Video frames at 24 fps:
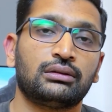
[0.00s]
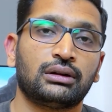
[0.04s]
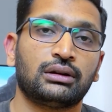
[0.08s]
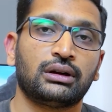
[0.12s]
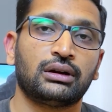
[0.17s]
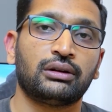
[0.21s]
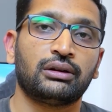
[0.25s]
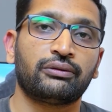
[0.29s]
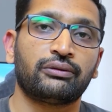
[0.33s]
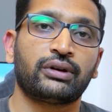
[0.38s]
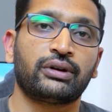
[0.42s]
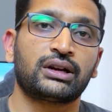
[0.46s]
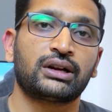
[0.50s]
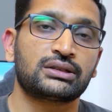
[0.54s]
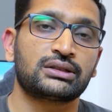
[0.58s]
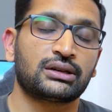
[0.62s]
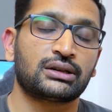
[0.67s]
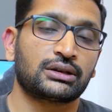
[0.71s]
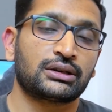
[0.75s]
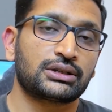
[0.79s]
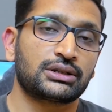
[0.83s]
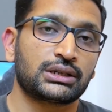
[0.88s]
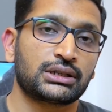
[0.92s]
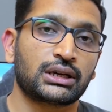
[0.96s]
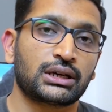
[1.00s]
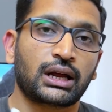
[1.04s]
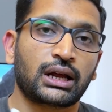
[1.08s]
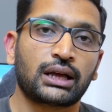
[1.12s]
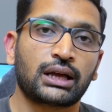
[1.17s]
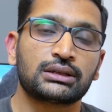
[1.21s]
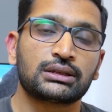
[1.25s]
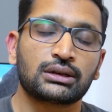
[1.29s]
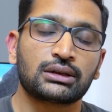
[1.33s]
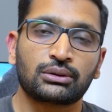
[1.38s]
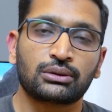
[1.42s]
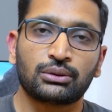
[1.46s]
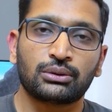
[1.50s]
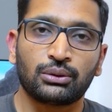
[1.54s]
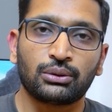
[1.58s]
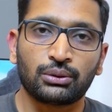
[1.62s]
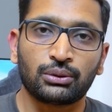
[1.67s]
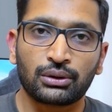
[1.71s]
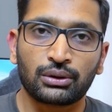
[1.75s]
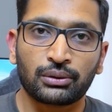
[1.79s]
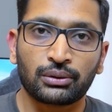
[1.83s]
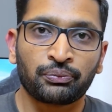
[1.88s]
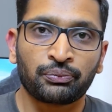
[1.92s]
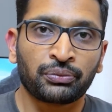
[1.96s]
the infrastructure as a
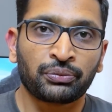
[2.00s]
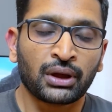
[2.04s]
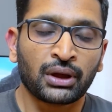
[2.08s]
code.